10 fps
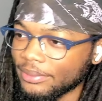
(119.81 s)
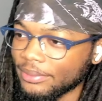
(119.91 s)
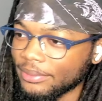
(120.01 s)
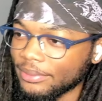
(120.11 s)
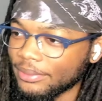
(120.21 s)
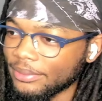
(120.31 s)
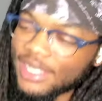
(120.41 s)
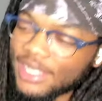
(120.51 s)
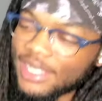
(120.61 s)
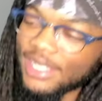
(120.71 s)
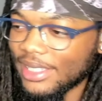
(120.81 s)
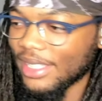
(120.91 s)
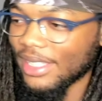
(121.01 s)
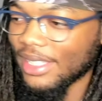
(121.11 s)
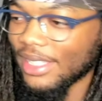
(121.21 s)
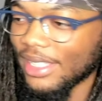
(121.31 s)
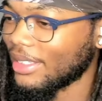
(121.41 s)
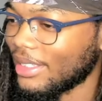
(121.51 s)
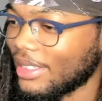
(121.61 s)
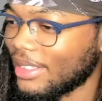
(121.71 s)
But the mixing needs
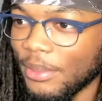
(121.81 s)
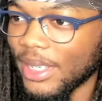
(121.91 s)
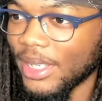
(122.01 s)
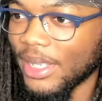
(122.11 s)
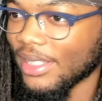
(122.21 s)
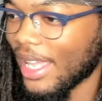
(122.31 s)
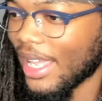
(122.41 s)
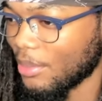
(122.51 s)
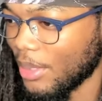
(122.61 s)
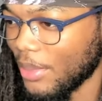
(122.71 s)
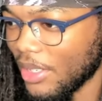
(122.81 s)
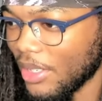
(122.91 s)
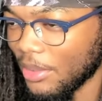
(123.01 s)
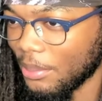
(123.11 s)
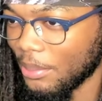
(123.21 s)
and listen, the mixing has to be better.